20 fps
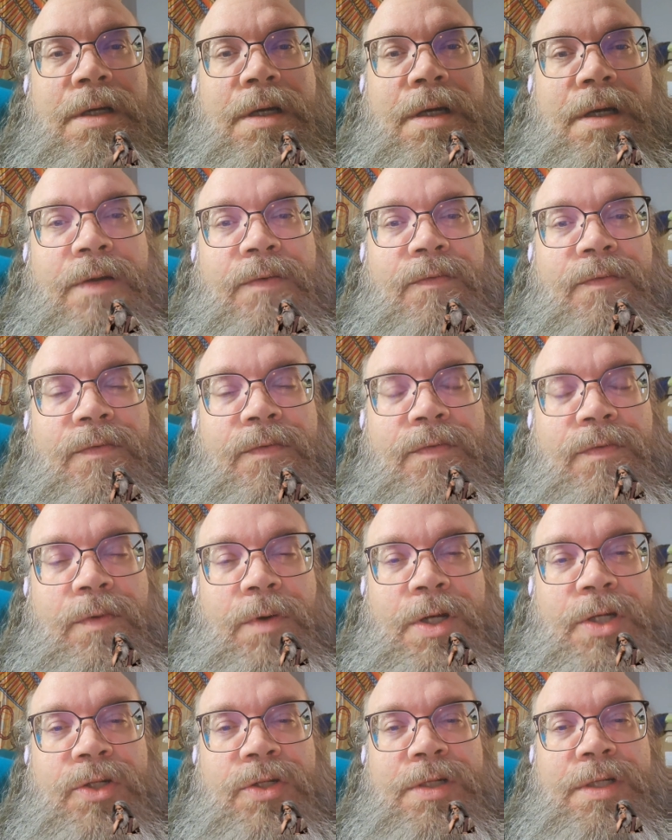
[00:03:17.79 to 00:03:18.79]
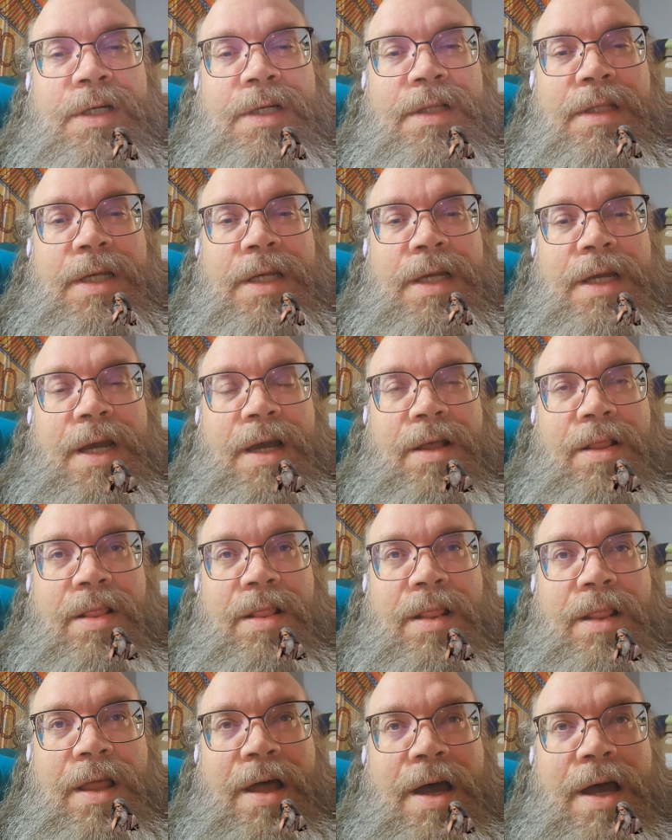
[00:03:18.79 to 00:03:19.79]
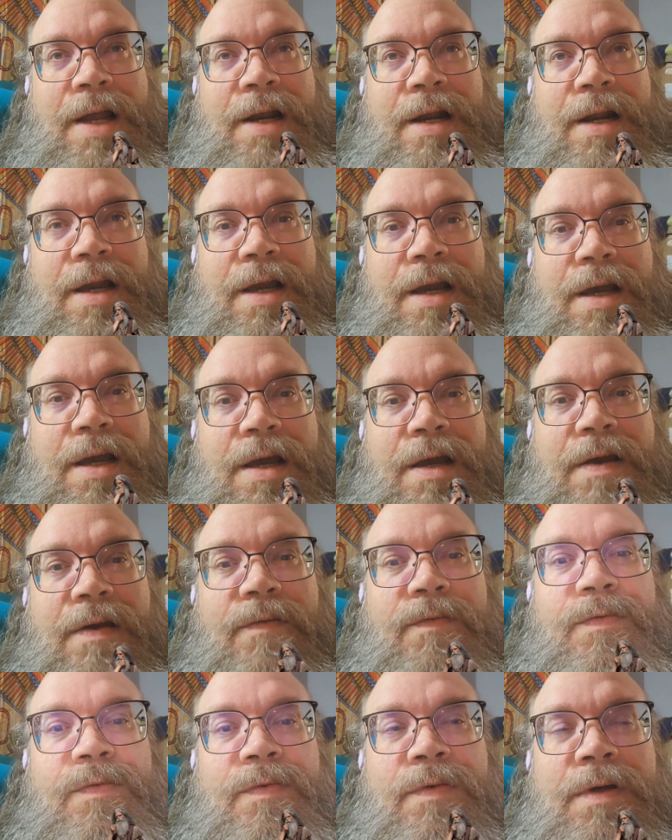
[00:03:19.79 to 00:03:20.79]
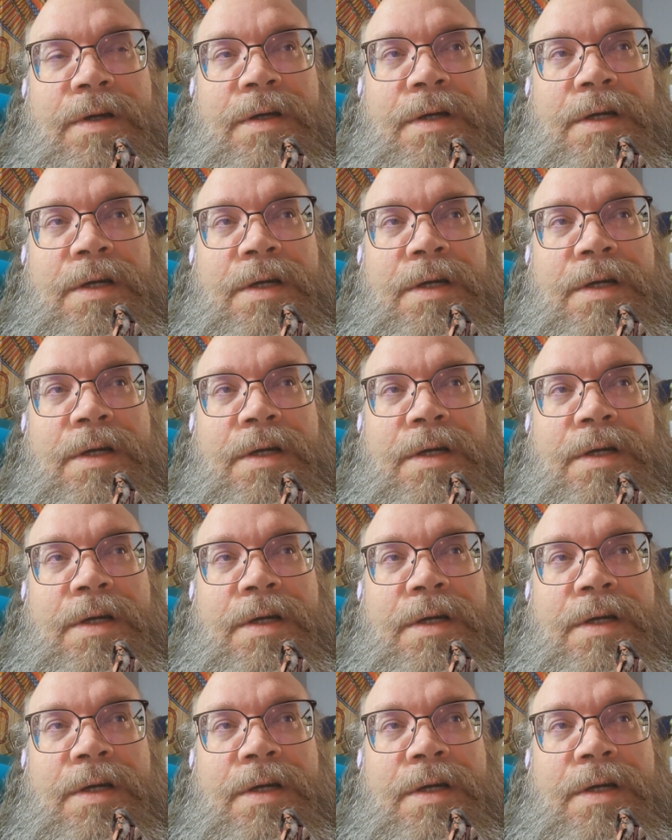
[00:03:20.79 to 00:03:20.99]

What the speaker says: Unfortunately, a lot of